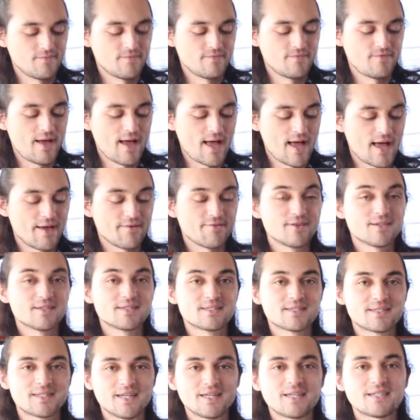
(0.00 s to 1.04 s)
5,
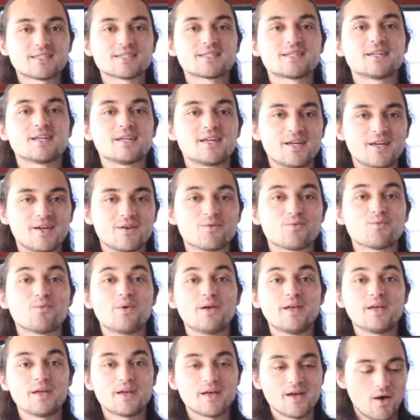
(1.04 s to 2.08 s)
6, here
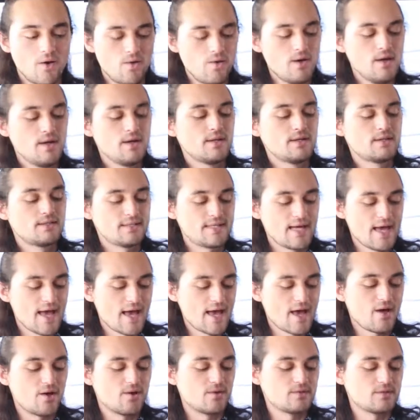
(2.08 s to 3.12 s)
we go.
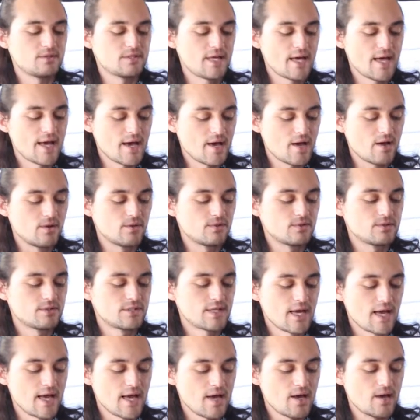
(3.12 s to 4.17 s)
Down, down,
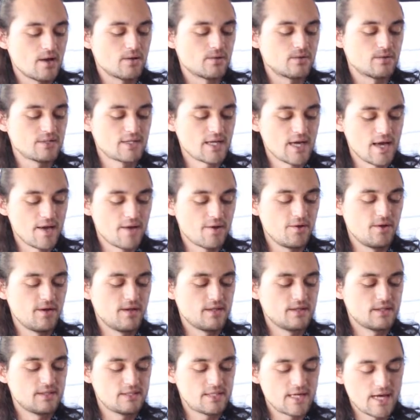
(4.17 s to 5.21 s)
down,
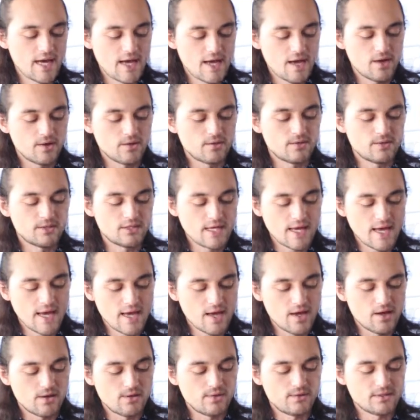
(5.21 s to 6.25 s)
down, down,
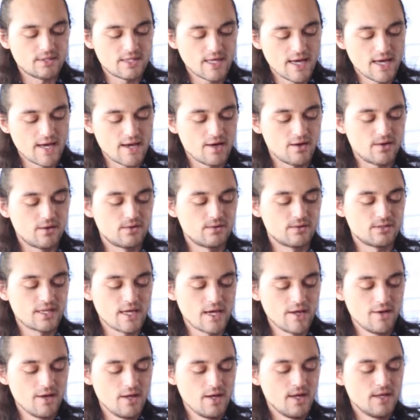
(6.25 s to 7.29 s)
down, down,
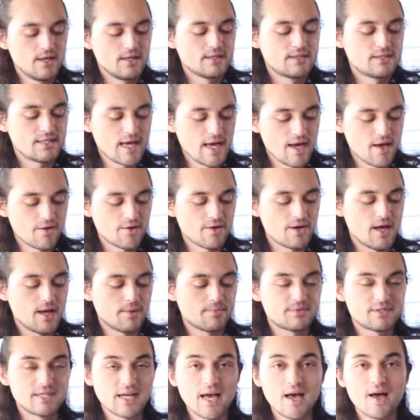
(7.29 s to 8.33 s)
down, down,
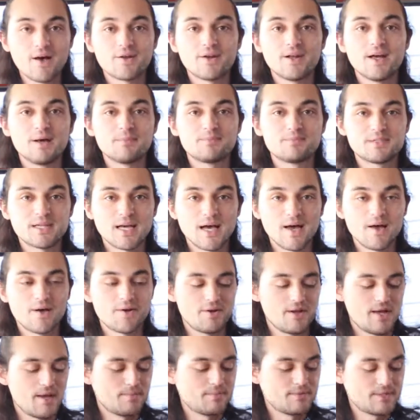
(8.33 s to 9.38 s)
up, down, up, down,
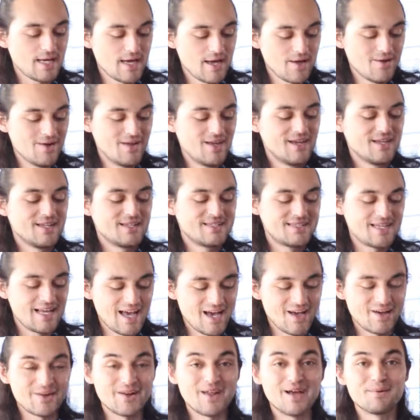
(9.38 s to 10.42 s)
up, down,
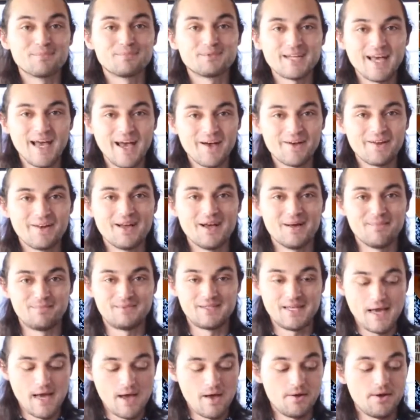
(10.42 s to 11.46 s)
down, up, down, up,
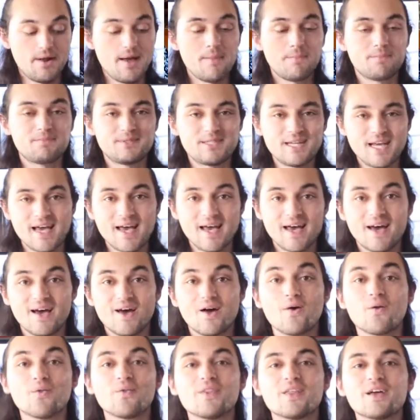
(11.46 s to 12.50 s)
down, up,
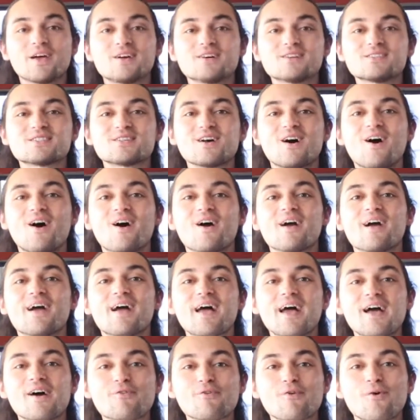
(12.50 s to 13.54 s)
down. There's our
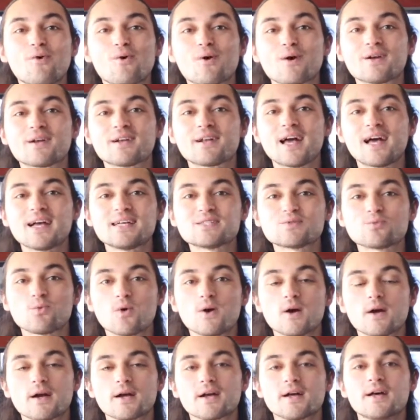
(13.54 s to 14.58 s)
F chord. Nice
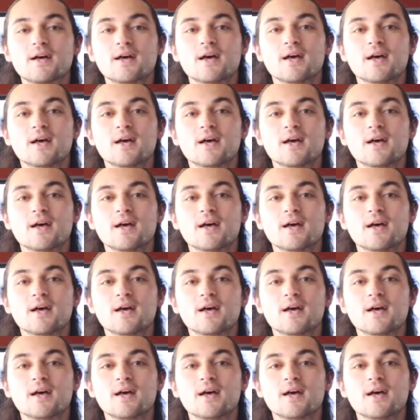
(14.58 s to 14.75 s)
work.